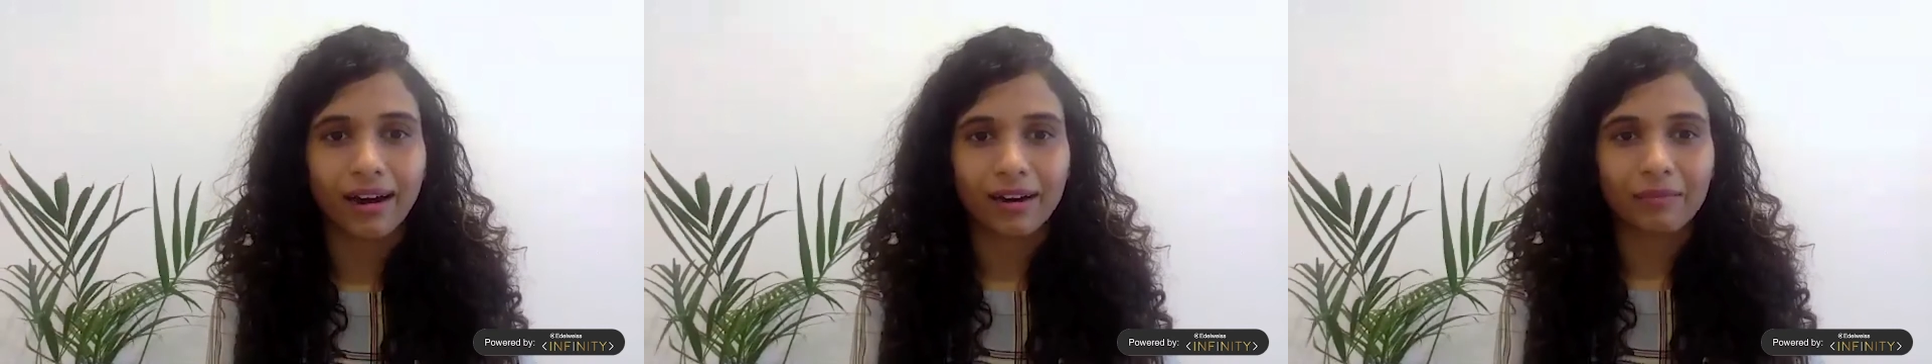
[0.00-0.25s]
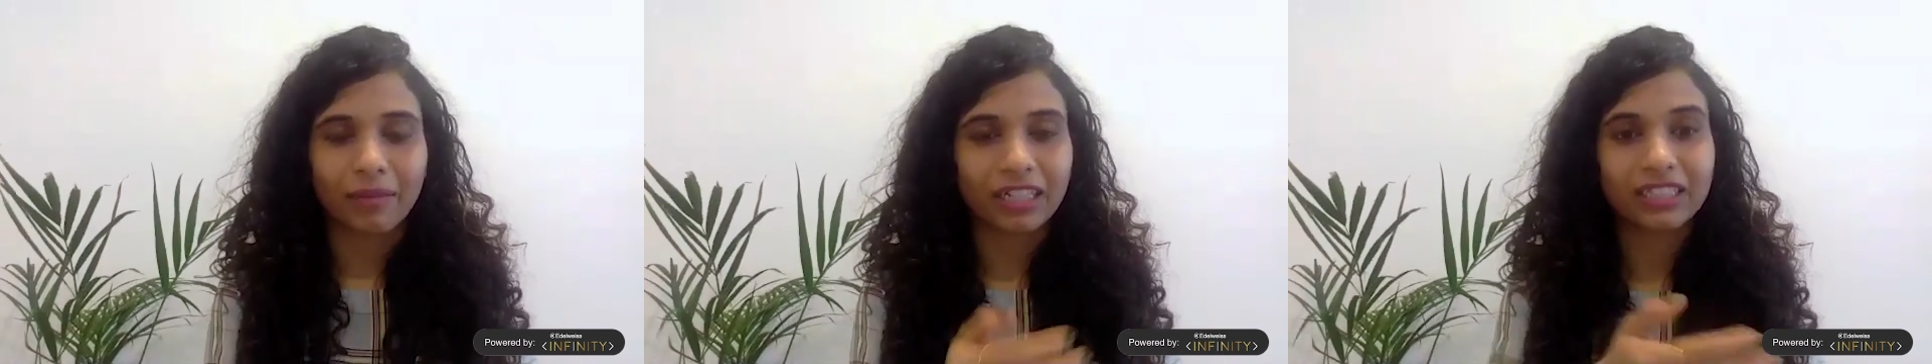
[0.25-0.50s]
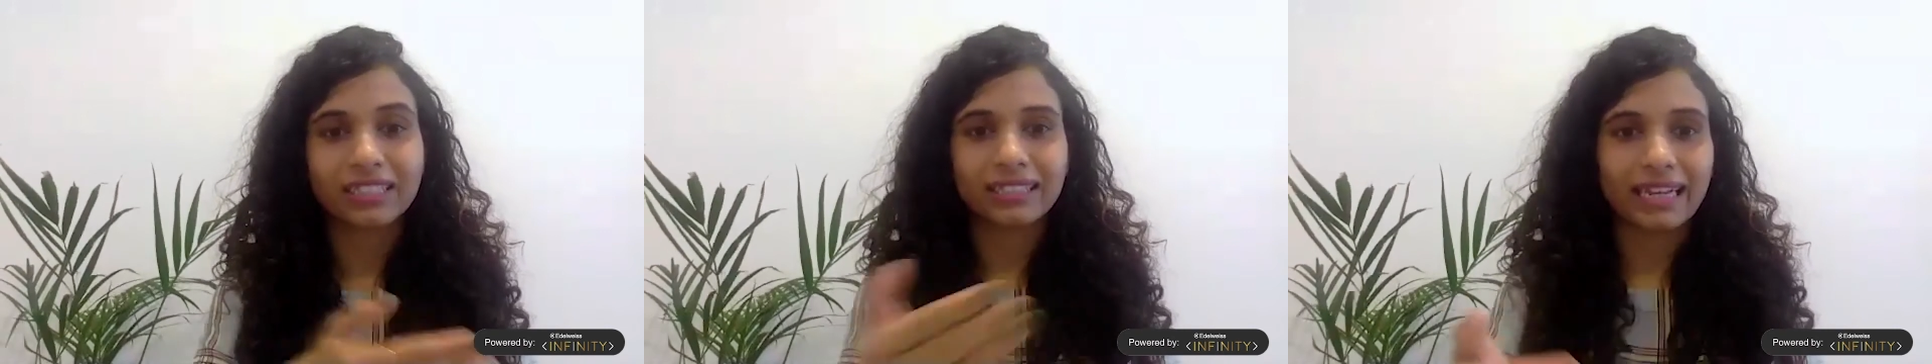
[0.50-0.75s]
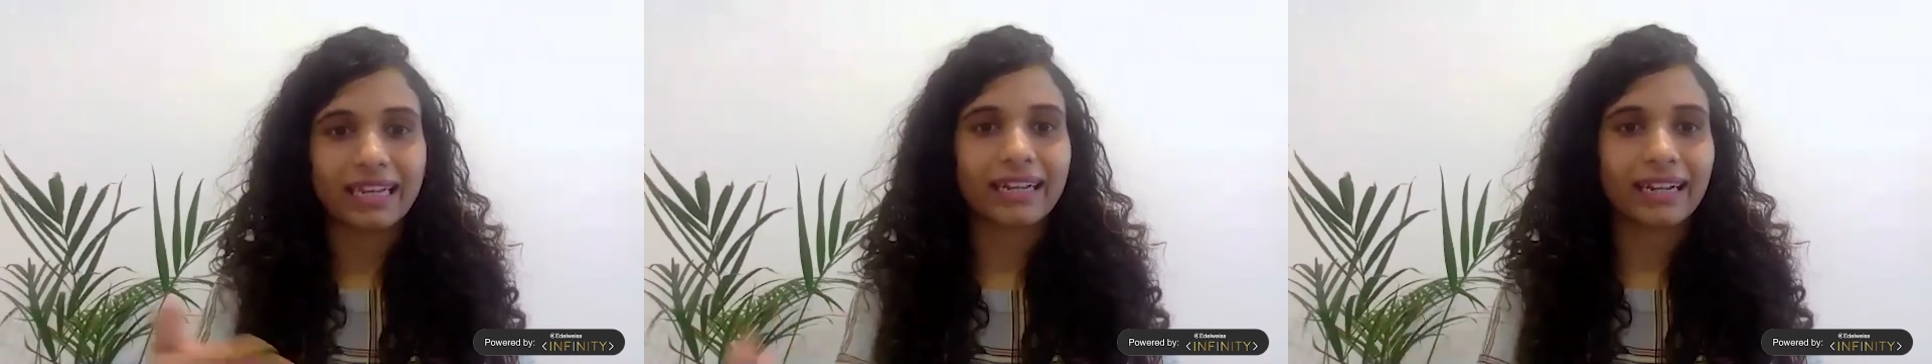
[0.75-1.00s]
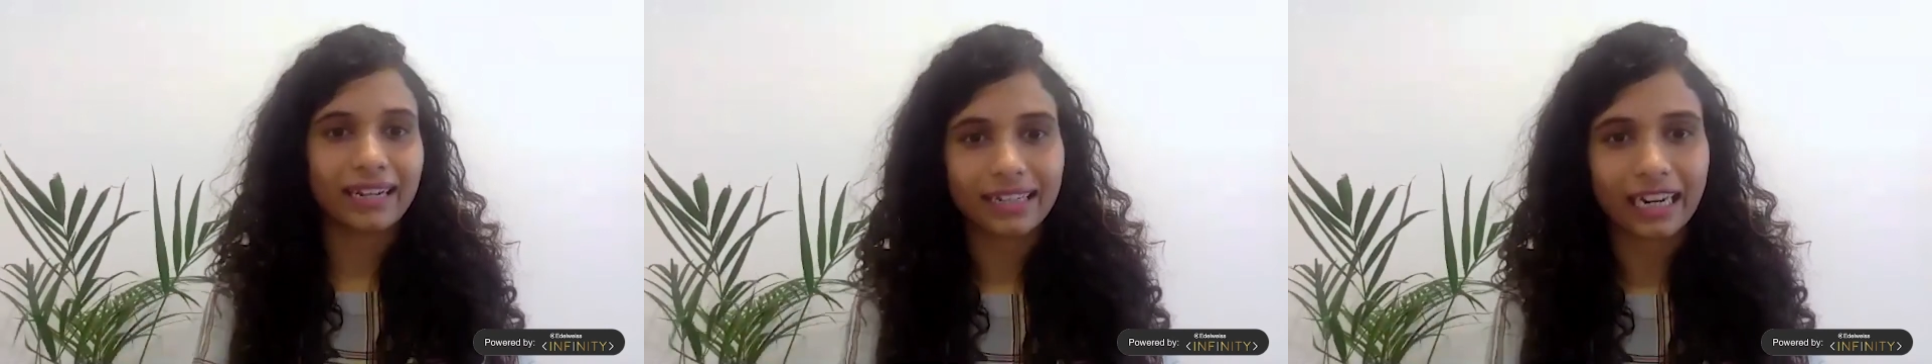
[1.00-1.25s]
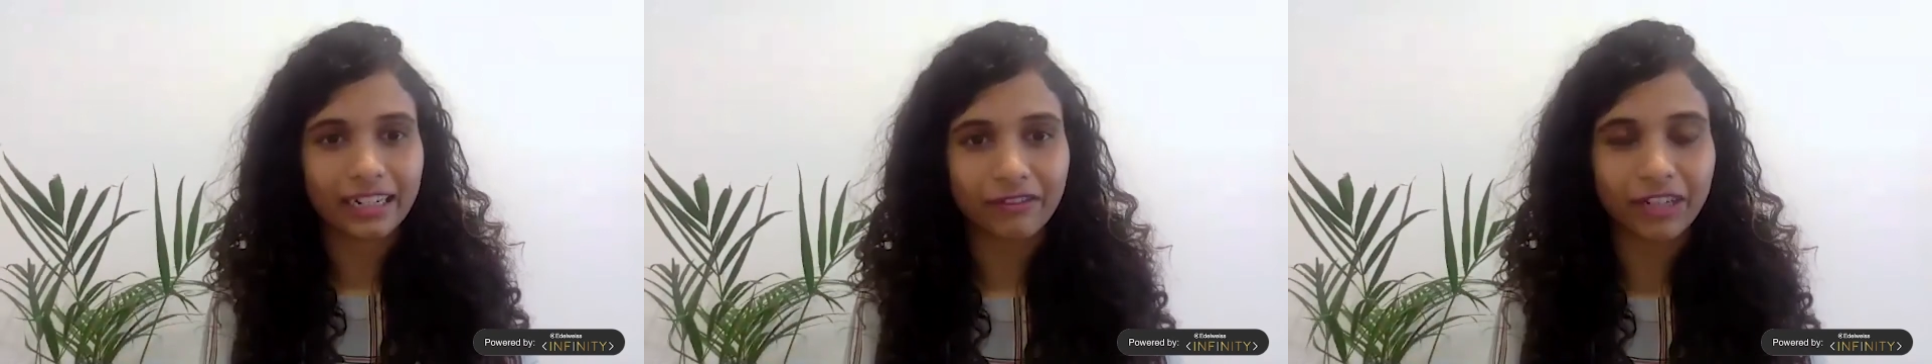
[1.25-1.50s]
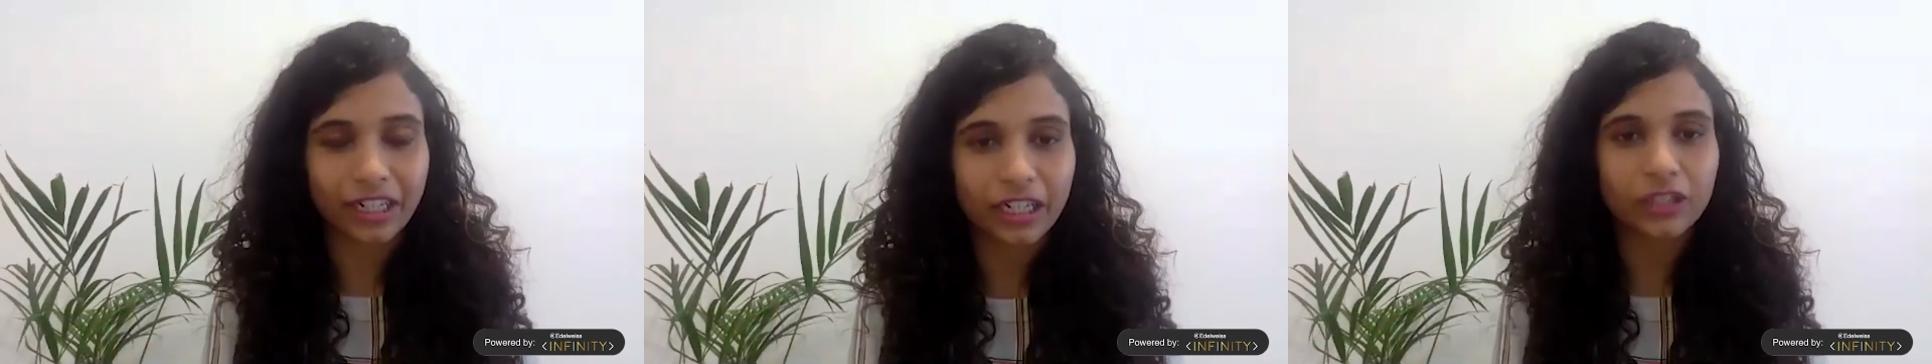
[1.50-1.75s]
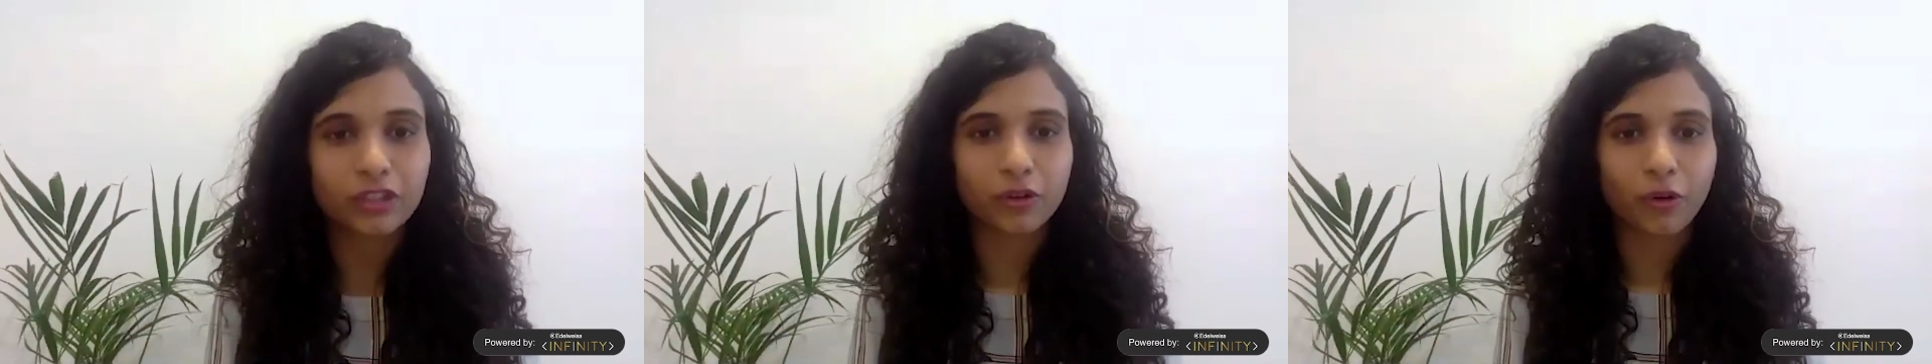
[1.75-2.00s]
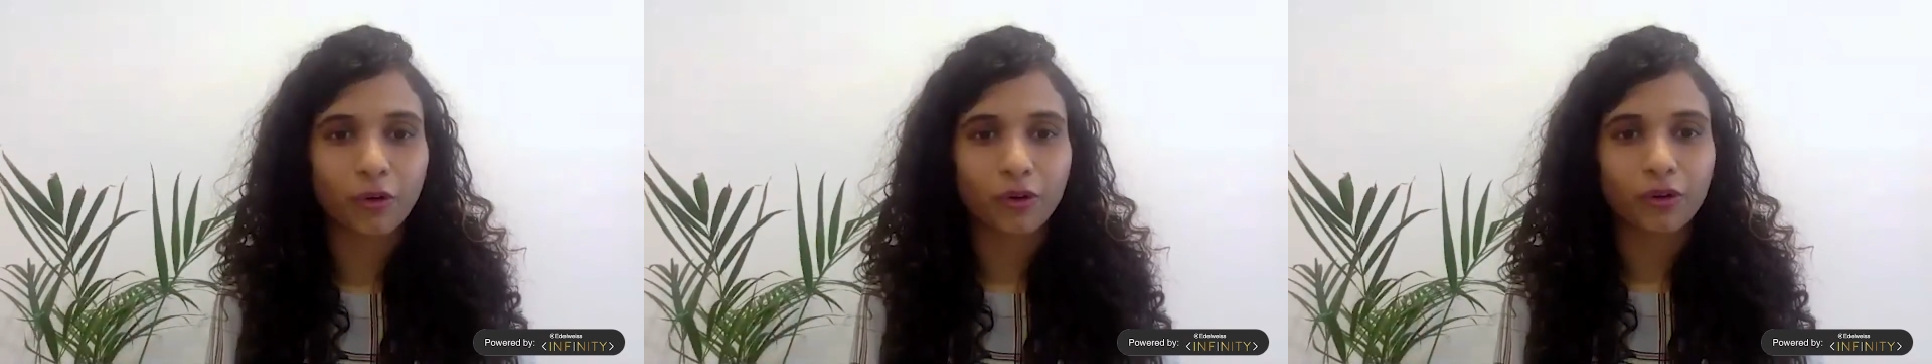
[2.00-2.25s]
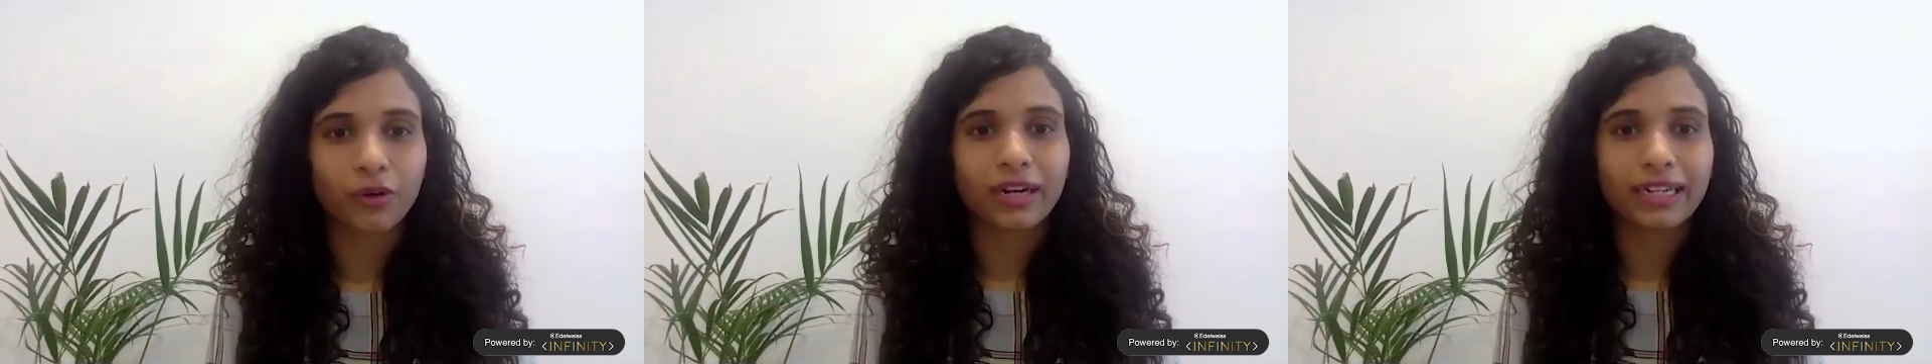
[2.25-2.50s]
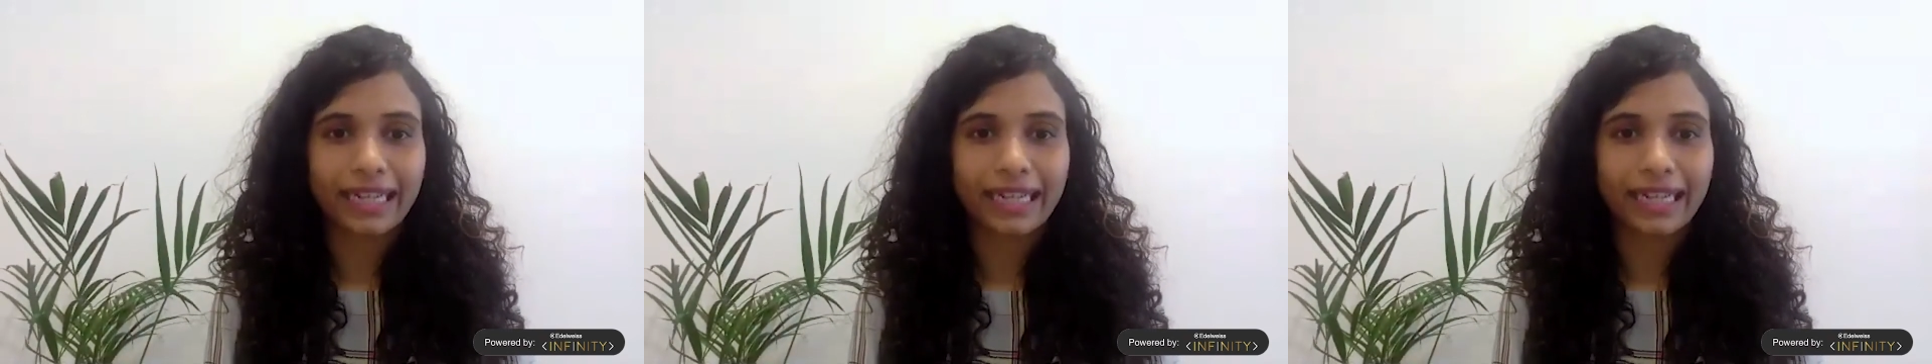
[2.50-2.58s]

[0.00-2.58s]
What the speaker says: much saying it that we need to go